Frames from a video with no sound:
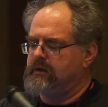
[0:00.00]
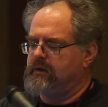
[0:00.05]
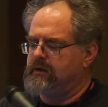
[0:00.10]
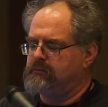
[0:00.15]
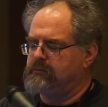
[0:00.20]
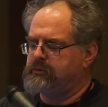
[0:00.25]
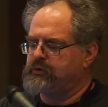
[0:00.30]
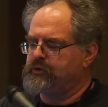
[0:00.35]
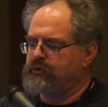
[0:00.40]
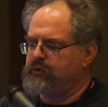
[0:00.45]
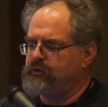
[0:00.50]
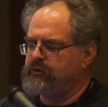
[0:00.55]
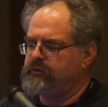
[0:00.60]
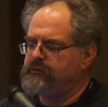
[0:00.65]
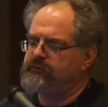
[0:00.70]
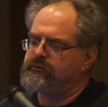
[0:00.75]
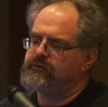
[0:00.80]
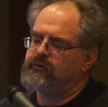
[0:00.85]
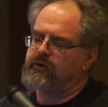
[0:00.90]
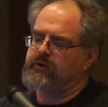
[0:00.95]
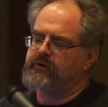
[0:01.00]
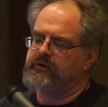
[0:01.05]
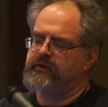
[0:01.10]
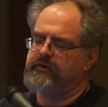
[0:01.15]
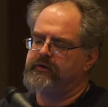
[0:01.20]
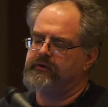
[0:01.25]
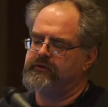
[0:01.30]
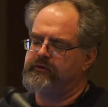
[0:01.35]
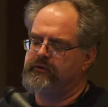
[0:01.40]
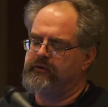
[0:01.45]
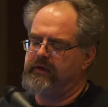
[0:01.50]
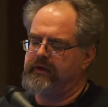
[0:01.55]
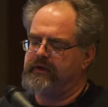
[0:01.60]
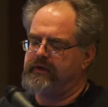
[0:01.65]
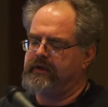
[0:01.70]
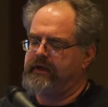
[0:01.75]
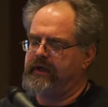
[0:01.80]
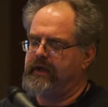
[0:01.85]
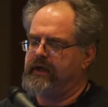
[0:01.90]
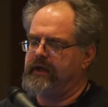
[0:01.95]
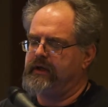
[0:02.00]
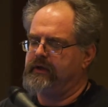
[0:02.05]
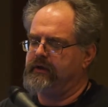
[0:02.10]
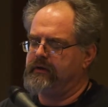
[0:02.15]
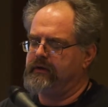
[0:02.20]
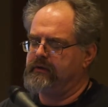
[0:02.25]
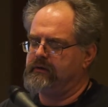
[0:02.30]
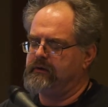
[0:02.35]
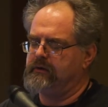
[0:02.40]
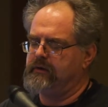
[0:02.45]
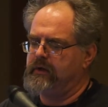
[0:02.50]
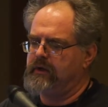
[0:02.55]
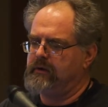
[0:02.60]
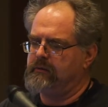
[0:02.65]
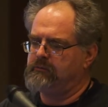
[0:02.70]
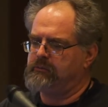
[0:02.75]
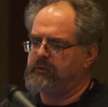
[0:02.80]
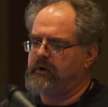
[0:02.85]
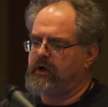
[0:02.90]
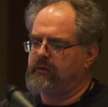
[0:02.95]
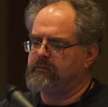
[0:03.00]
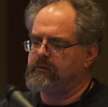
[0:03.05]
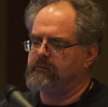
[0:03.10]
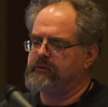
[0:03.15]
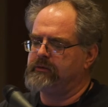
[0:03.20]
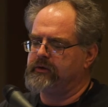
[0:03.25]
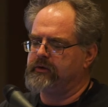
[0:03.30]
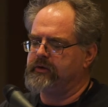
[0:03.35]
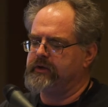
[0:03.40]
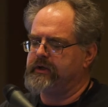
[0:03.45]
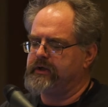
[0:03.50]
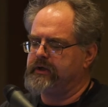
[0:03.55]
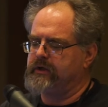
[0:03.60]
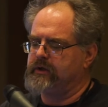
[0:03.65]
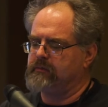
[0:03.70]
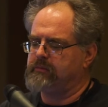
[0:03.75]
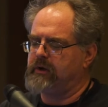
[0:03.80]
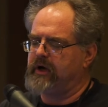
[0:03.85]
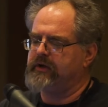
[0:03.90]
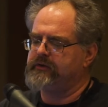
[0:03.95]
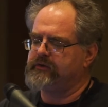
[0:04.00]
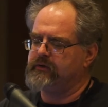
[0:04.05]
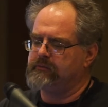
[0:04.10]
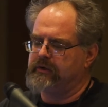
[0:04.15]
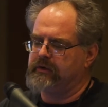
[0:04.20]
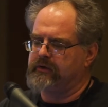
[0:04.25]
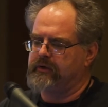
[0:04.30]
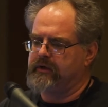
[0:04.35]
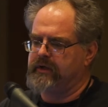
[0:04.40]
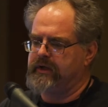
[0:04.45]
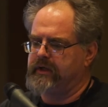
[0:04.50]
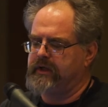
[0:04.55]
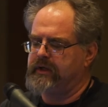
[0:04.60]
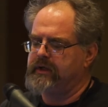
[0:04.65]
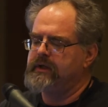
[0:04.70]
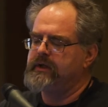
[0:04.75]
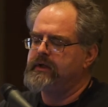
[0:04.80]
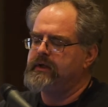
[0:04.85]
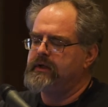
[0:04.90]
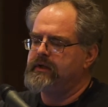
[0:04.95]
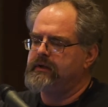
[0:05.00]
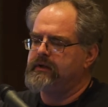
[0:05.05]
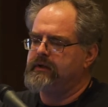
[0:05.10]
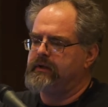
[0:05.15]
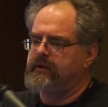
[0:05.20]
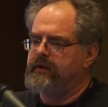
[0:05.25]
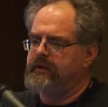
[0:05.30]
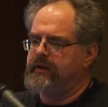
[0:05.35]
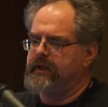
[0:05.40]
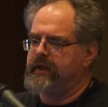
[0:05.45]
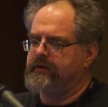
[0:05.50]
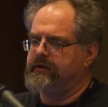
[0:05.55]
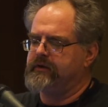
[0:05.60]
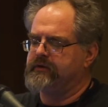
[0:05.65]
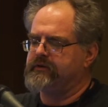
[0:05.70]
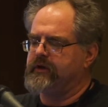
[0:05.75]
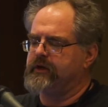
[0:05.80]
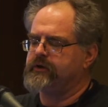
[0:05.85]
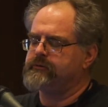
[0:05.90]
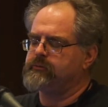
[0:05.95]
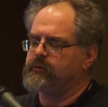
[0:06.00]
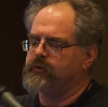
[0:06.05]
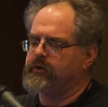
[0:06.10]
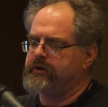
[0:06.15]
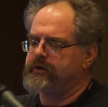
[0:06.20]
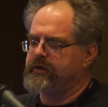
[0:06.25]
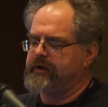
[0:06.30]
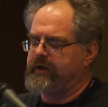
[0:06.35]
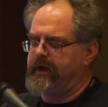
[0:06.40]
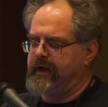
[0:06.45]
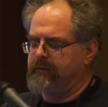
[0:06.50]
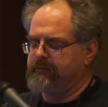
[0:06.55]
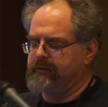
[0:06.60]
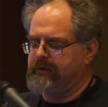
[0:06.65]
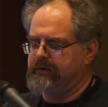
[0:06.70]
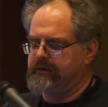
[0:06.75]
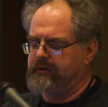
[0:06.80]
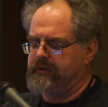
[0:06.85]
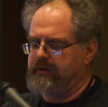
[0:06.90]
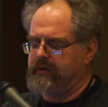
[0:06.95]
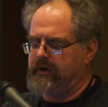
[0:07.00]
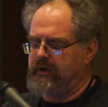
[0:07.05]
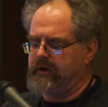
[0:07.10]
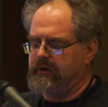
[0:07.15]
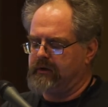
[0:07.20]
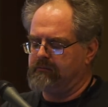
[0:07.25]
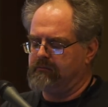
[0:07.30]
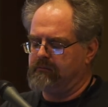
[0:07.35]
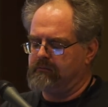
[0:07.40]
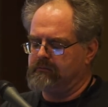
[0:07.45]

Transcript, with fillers: proof or at least indicate probability or possibility that this exploit could happen. Um,